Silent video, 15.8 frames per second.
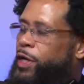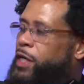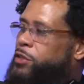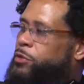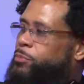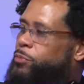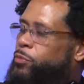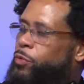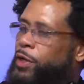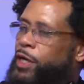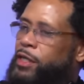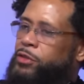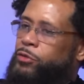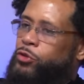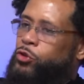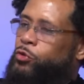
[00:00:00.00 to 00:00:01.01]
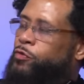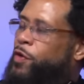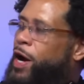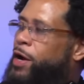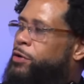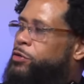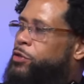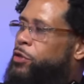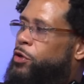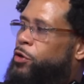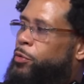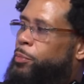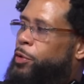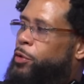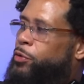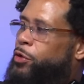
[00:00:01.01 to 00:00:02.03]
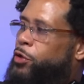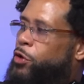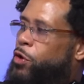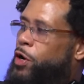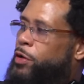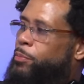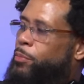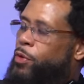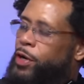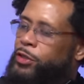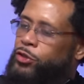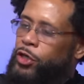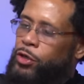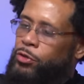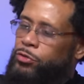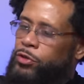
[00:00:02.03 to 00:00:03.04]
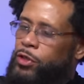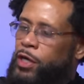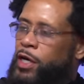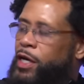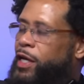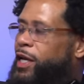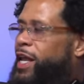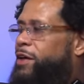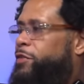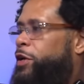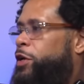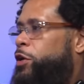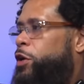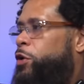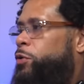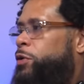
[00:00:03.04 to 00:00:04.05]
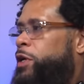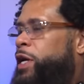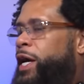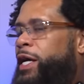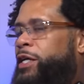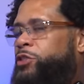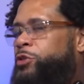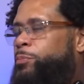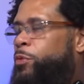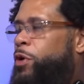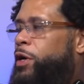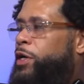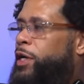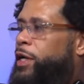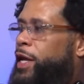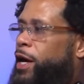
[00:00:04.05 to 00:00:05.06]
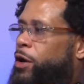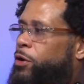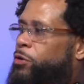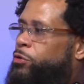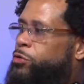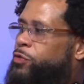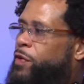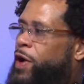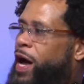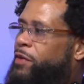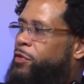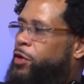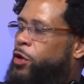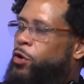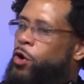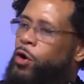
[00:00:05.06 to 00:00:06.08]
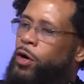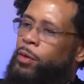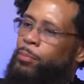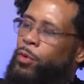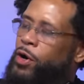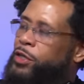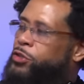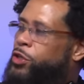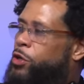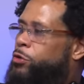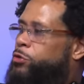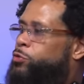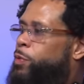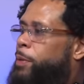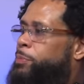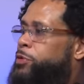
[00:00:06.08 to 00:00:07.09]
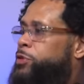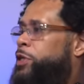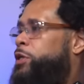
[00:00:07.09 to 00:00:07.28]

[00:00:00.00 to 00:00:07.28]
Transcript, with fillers: some we got some, two fighters that are going to be on the card. Amari Jones, eleven and zero, oh and Shamar Canal, who's 5 and all, Amari Jones representing